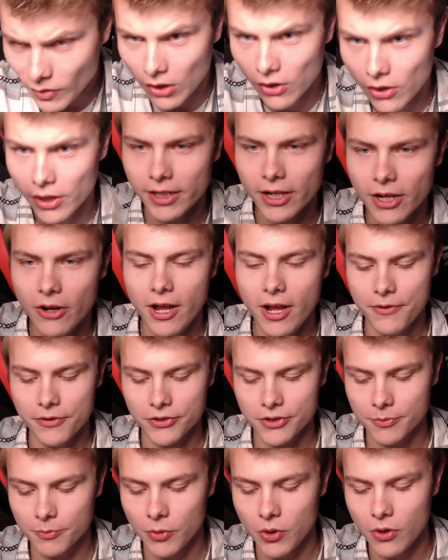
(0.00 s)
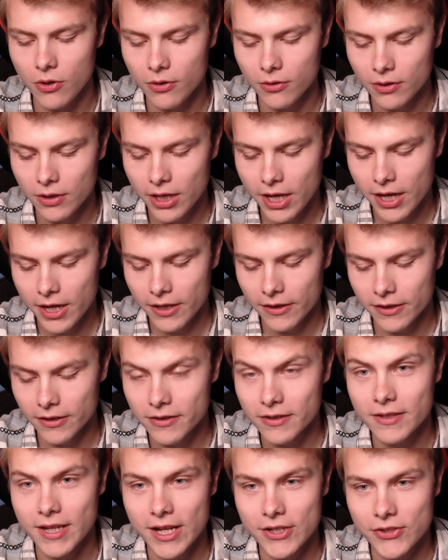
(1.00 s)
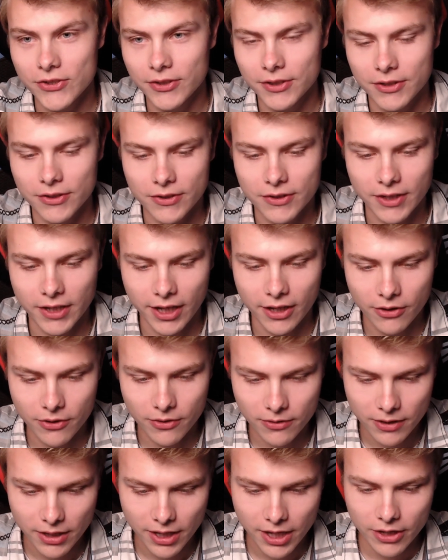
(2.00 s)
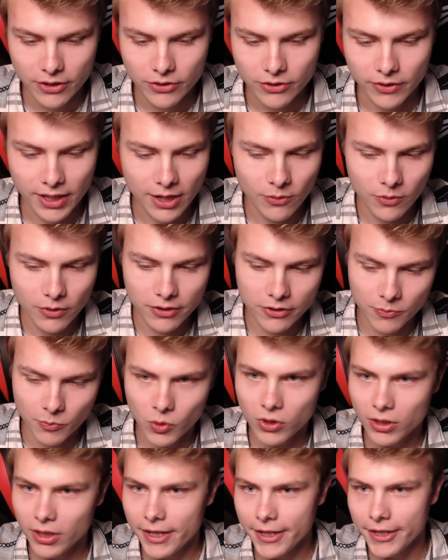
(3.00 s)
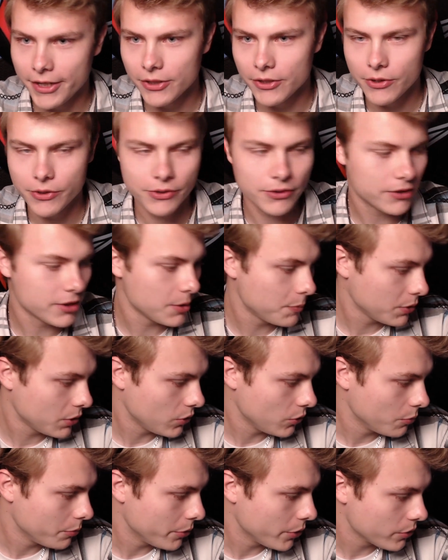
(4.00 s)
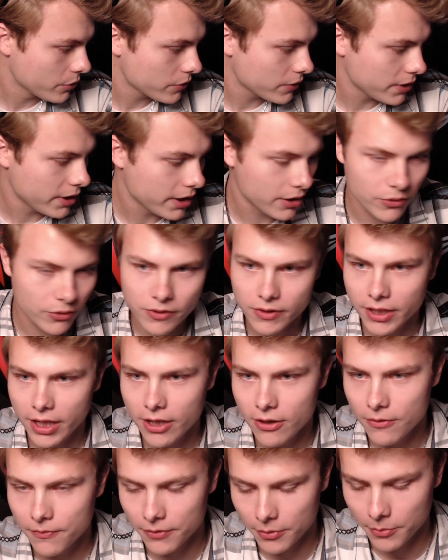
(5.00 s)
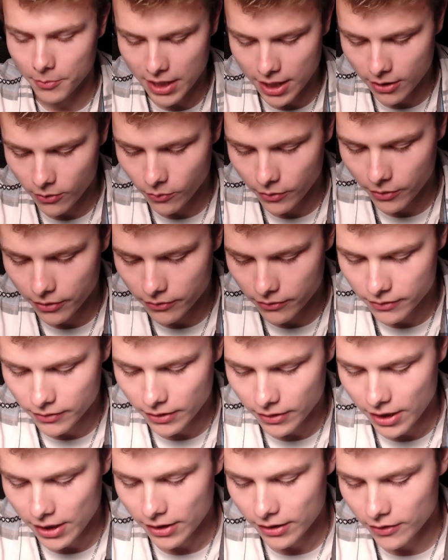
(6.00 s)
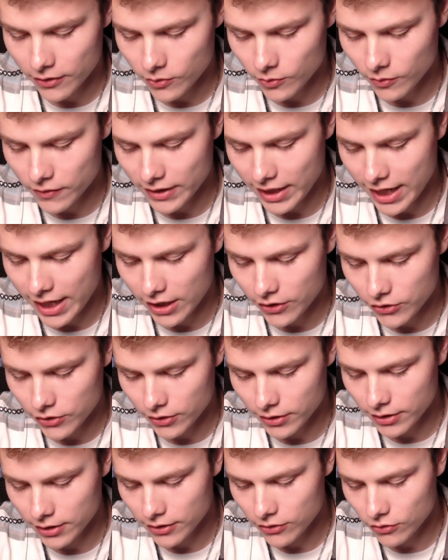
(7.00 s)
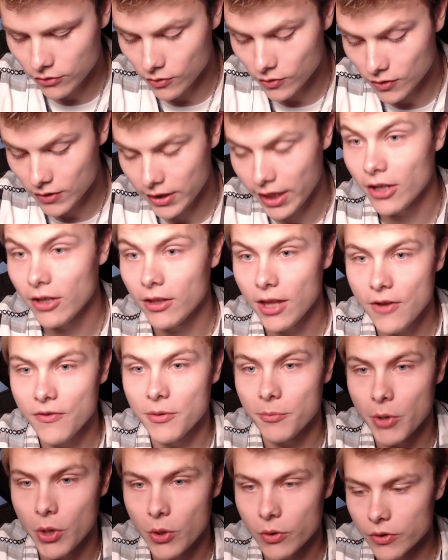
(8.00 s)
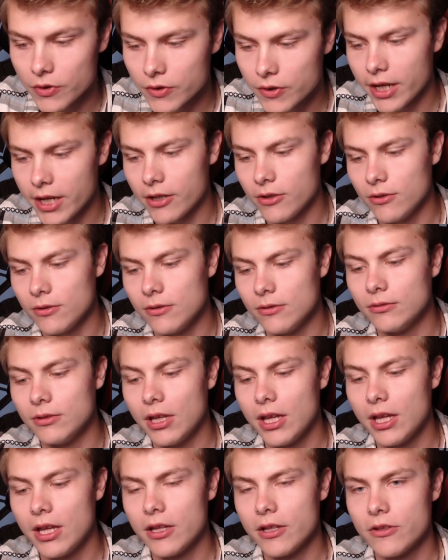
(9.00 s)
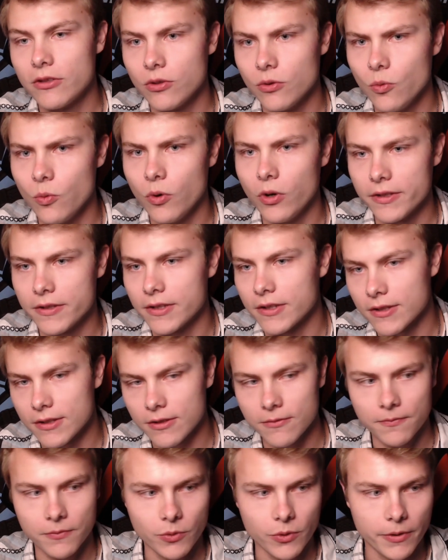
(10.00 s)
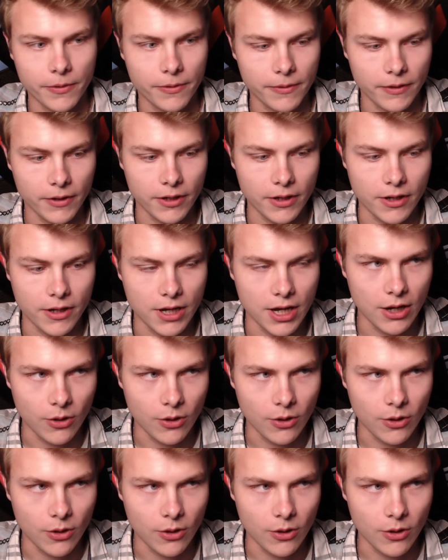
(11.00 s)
All right, now I have the small. This is actually to scale. So that one's more like, you know, your typical motorcycle scale from Hot Wheels. This one's actually to scale of a motorcycle to 1/64th Hot